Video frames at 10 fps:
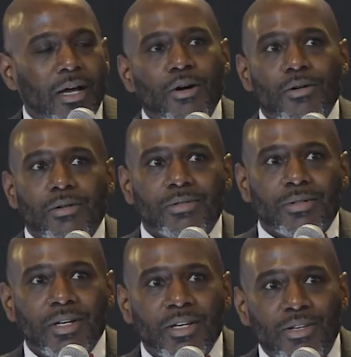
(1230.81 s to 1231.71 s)

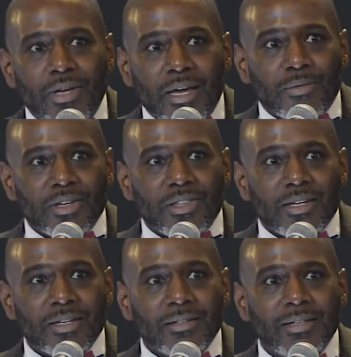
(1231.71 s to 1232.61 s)
Oh, you got
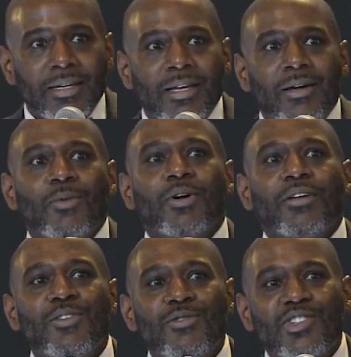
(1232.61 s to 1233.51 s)
Rithika. Well,
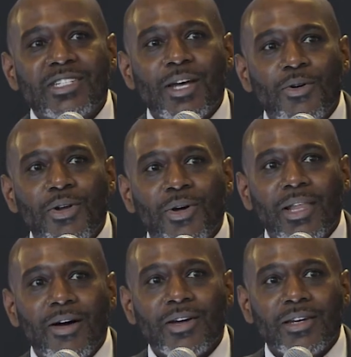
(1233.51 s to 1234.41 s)
if you just hold on
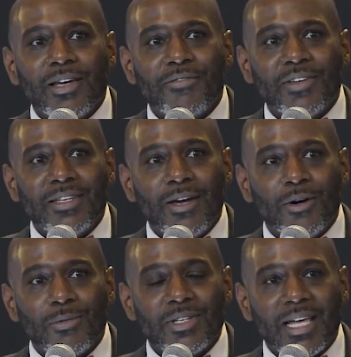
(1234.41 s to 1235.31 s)
long enough and
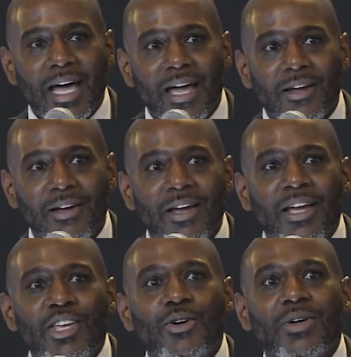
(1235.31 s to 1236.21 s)
don't retire,
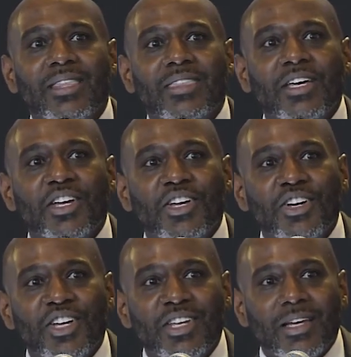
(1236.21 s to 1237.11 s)
you'll get the
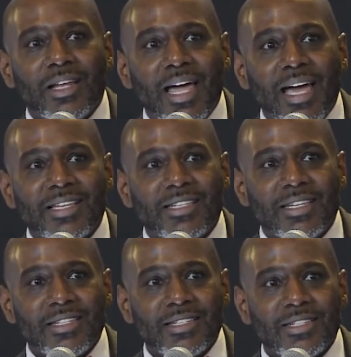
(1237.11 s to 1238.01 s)
good
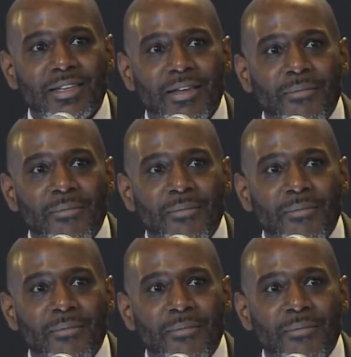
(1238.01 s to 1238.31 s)
classes.